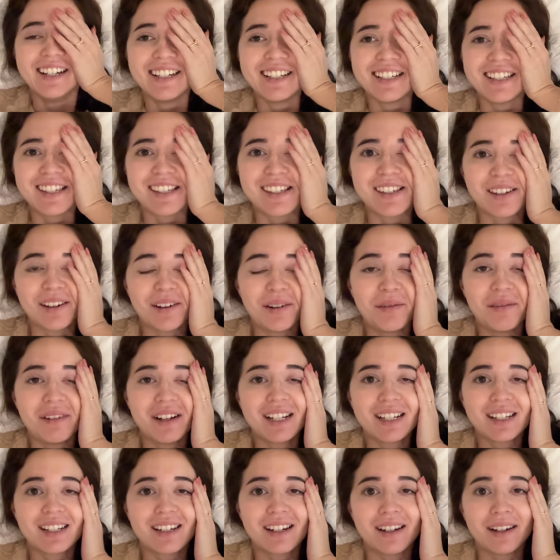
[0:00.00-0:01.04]
is so
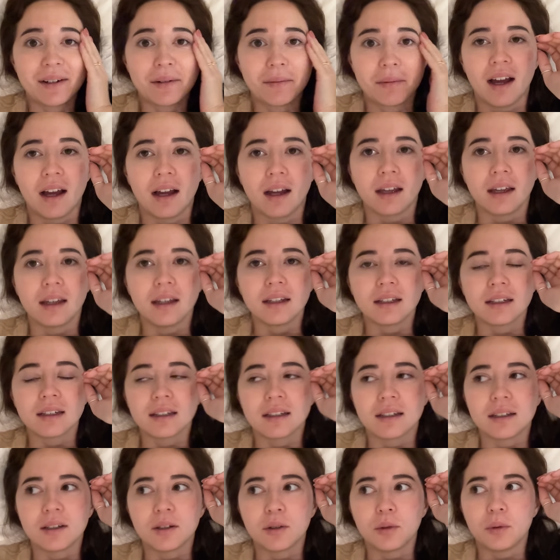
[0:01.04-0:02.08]
messed up. I
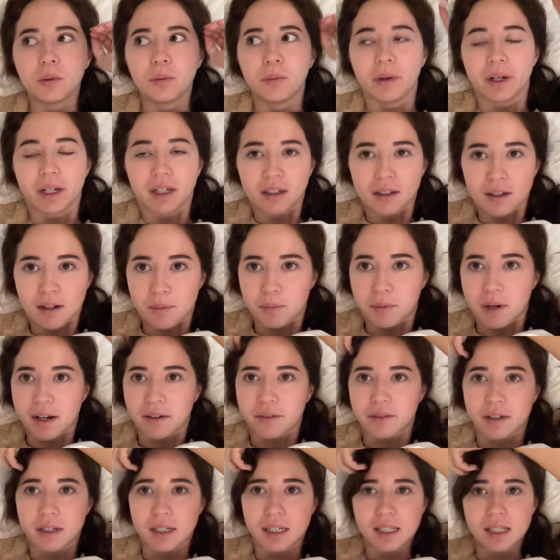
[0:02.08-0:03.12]
went and got
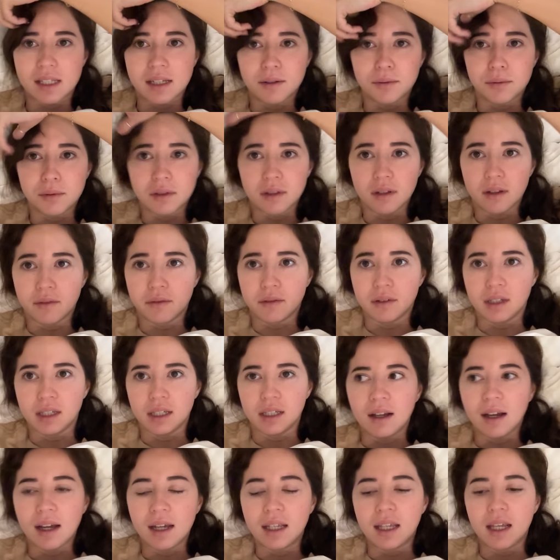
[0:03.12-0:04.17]
breakfast. It was
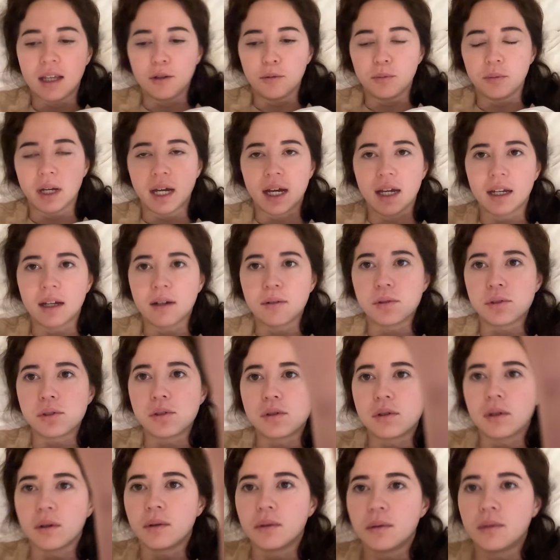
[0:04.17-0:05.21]
lovely. I came back. I was
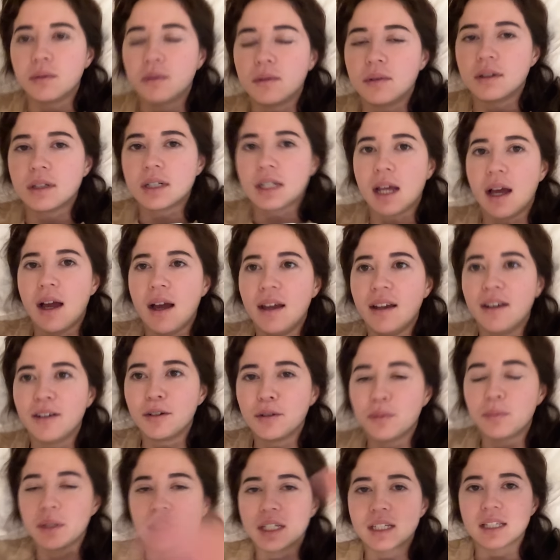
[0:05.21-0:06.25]
so
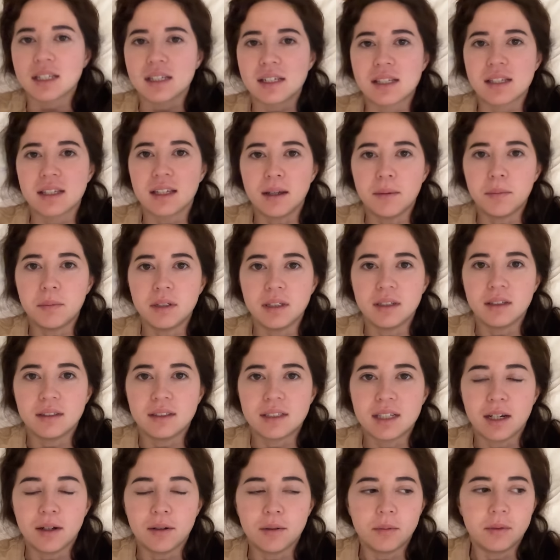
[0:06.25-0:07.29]
tired because I slept
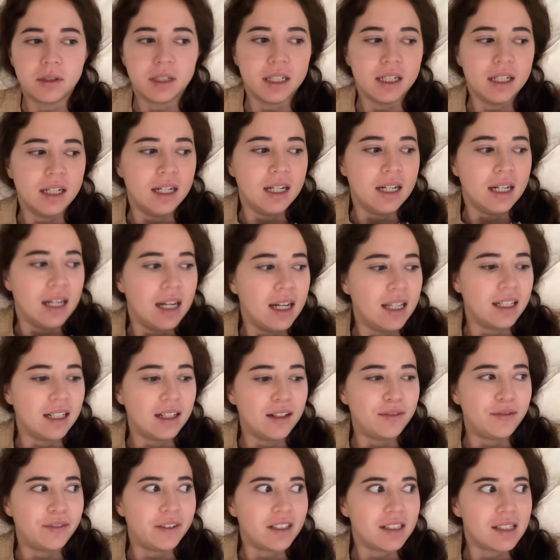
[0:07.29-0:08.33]
terribly and then I
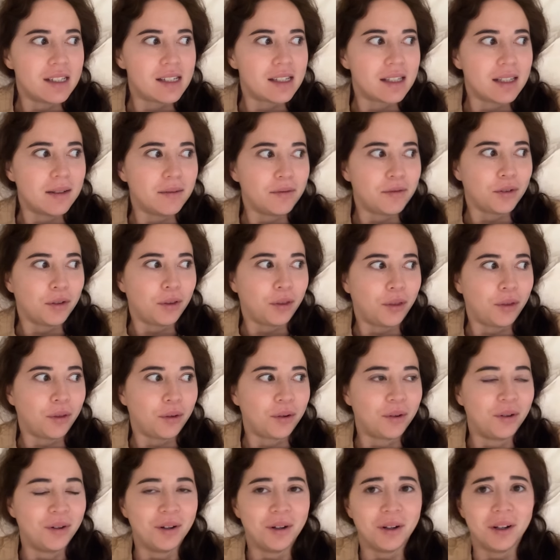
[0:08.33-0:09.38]
fell asleep for
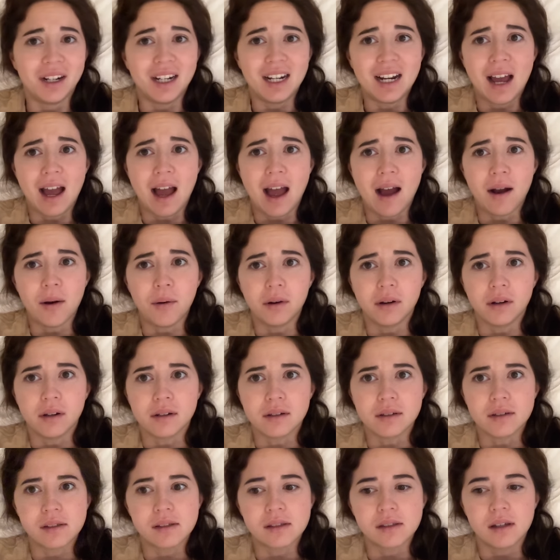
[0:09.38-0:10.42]
three
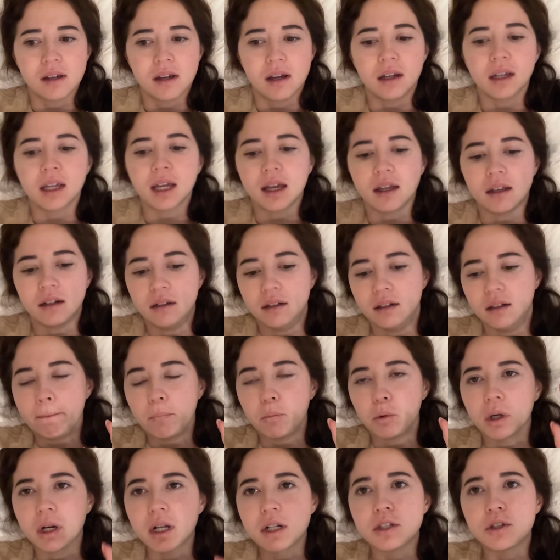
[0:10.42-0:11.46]
hours. Again,
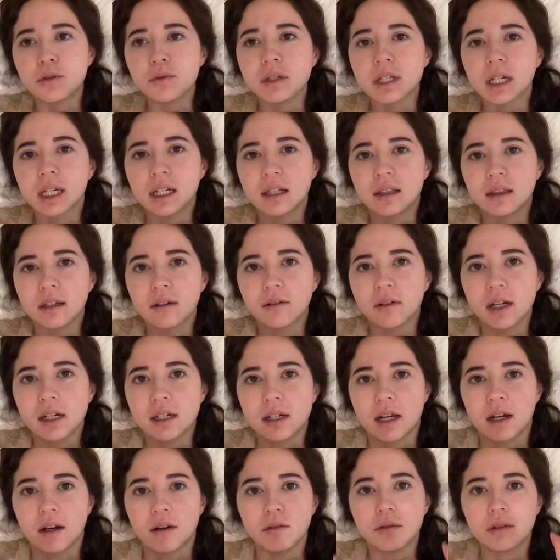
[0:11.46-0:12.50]
we're not doing anything right
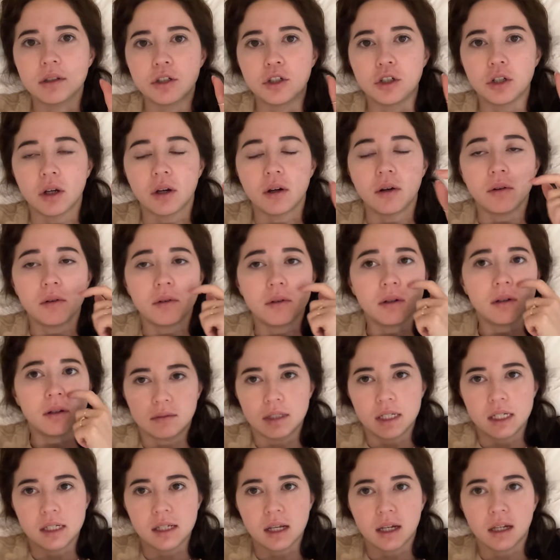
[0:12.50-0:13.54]
now. Joe,
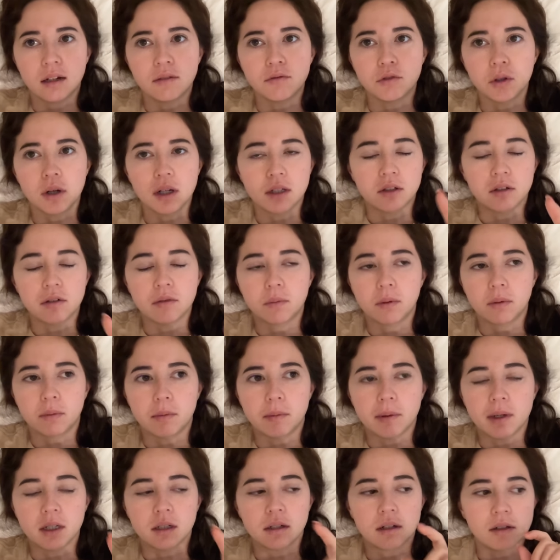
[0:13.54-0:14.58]
executive director of Purple
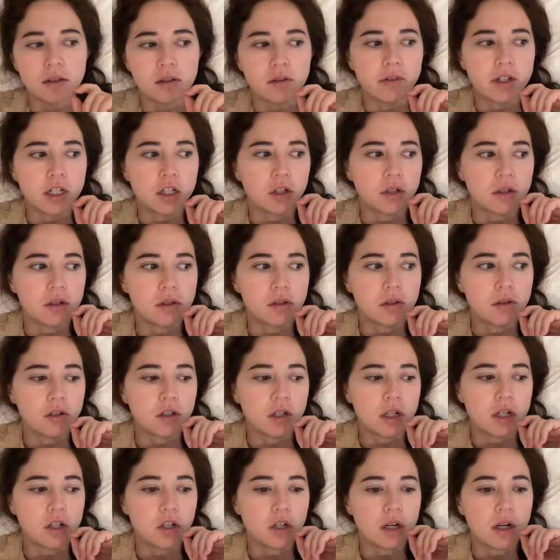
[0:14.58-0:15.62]
Martin Conservation
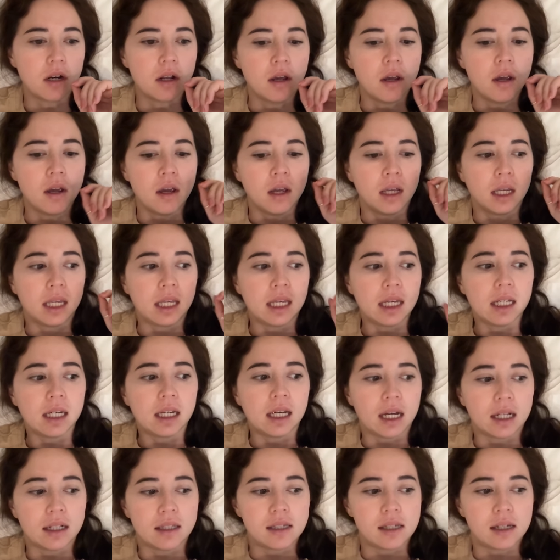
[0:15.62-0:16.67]
Association, he
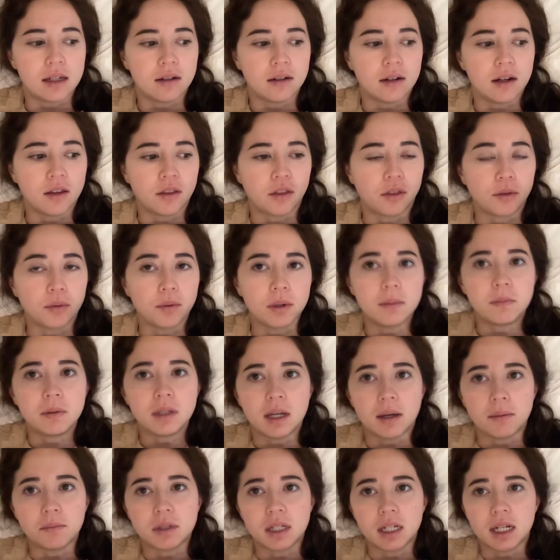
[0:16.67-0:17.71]
gets here at 3
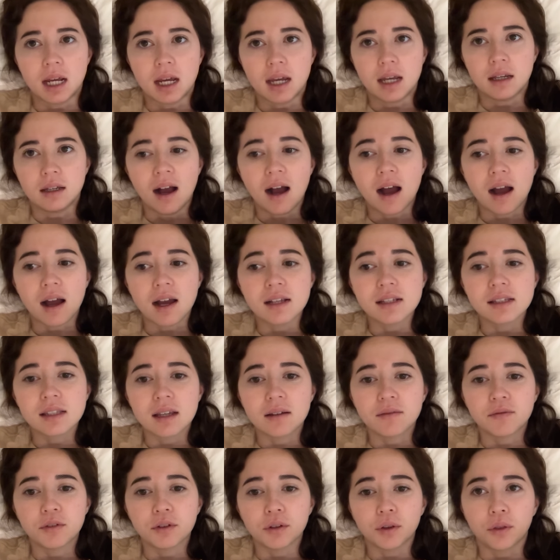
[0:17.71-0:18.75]
p.m. today. I
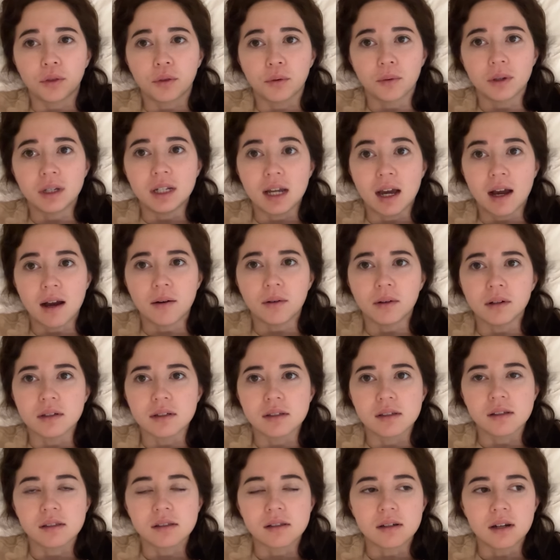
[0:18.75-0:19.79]
slept for three
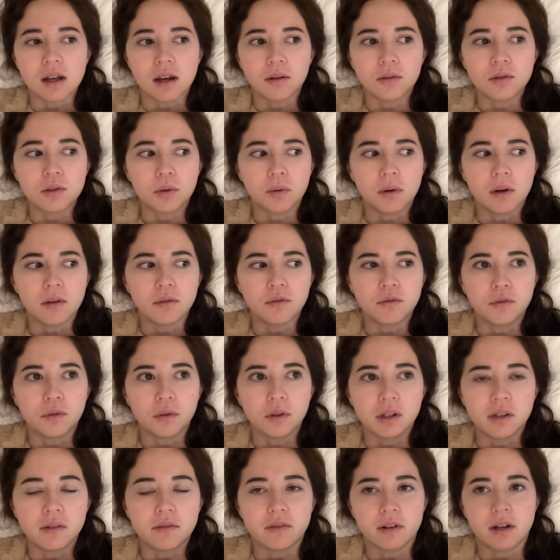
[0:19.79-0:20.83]
hours. It's now
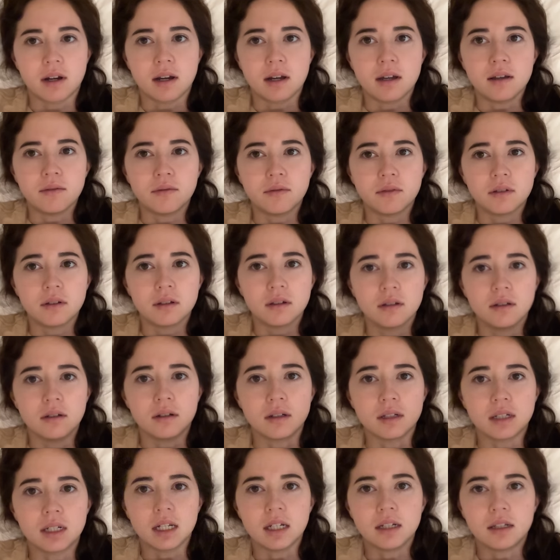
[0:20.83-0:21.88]
1245
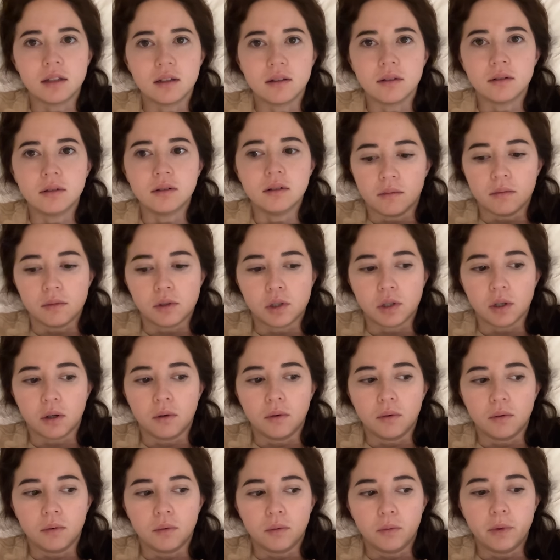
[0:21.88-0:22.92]
on two.
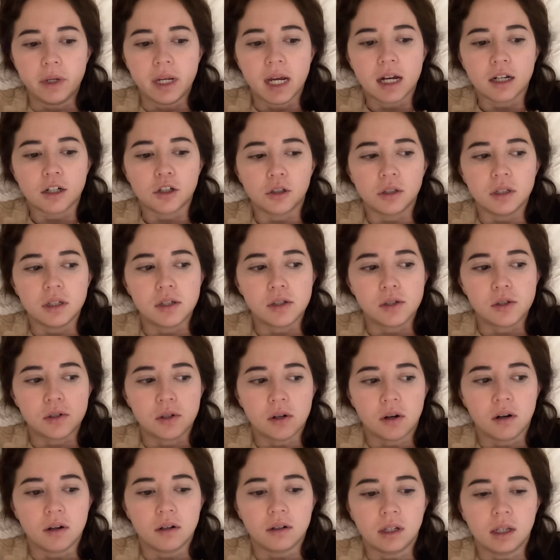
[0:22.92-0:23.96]
So we actually
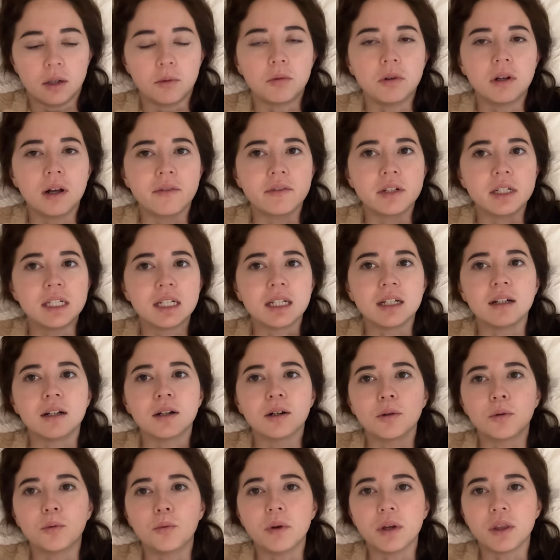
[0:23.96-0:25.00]
start, like we'll have a
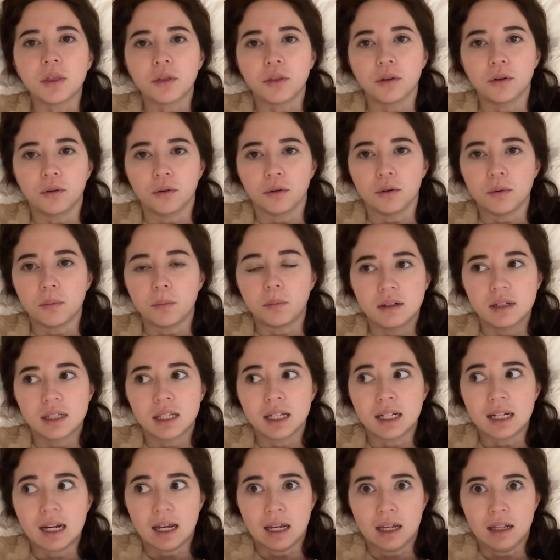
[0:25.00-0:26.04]
dinner with the group
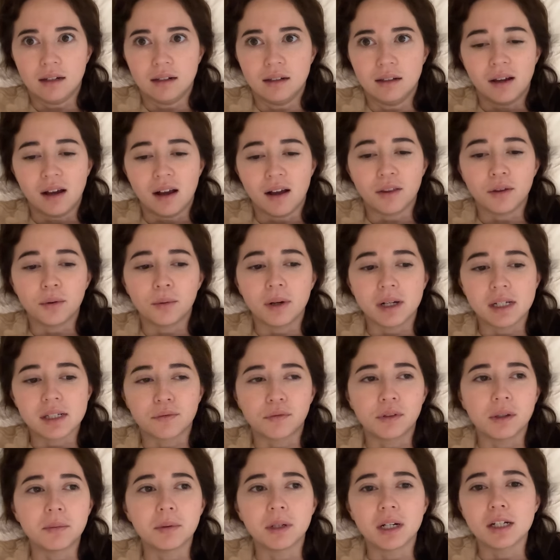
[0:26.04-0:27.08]
tonight. Otherwise,
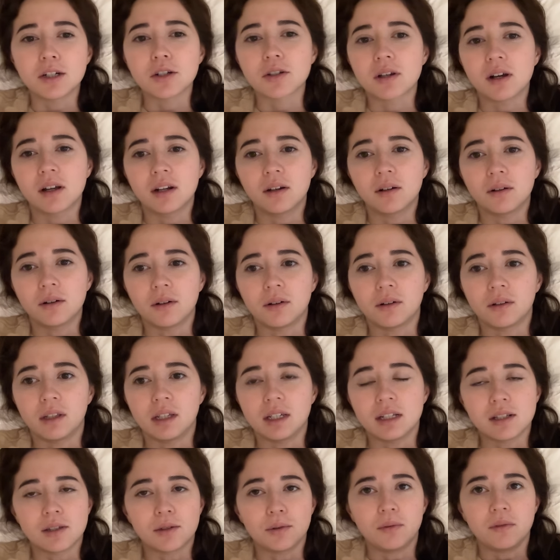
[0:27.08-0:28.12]
Flip and I just got here early
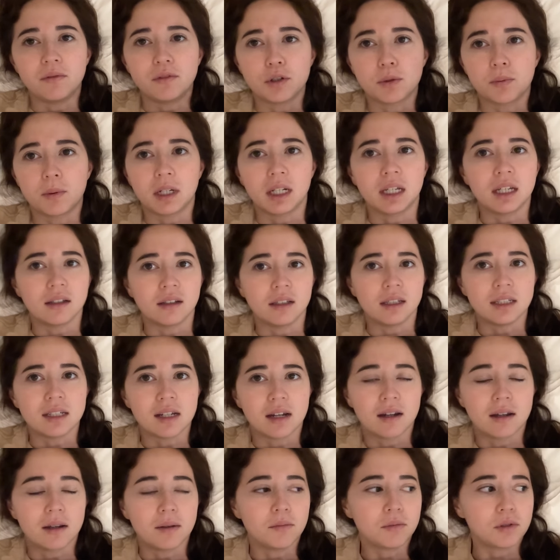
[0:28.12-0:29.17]
and so we've just been killing
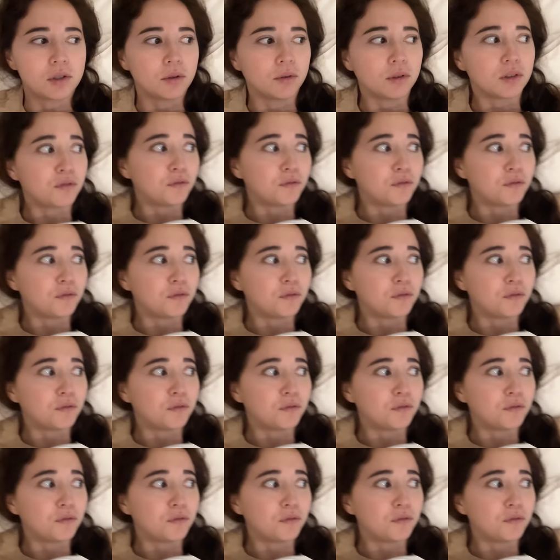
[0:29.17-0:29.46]
time. So it's